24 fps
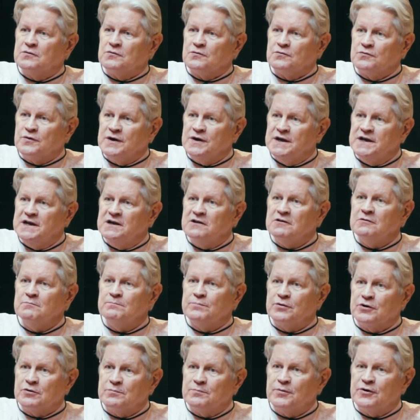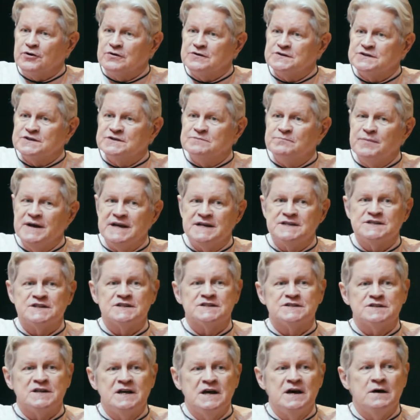real per person
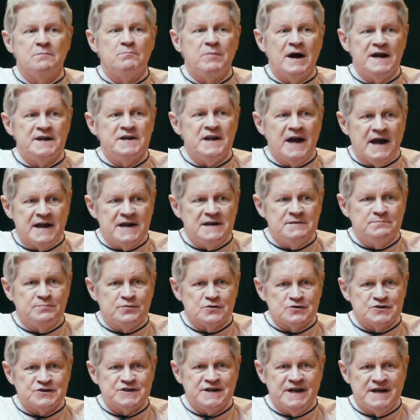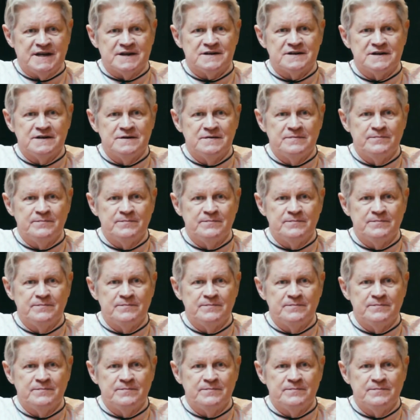basis, by 9%.